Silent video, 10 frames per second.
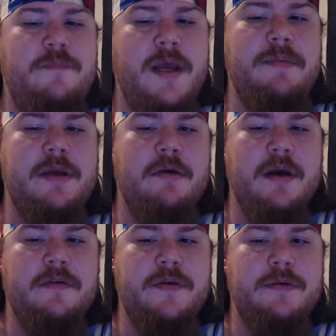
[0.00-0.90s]
Gravy?
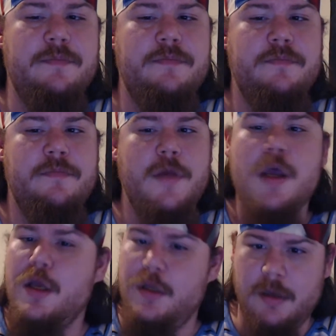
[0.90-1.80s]

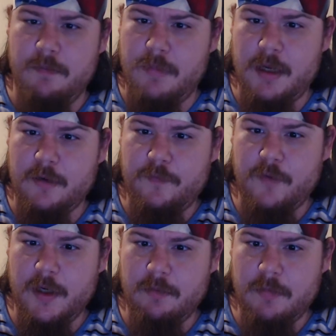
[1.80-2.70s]
You better
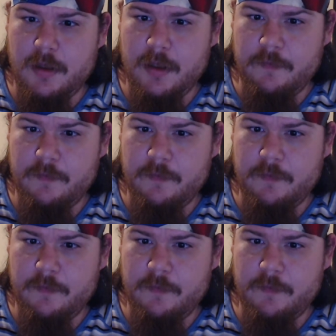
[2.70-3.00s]
freaking believe it.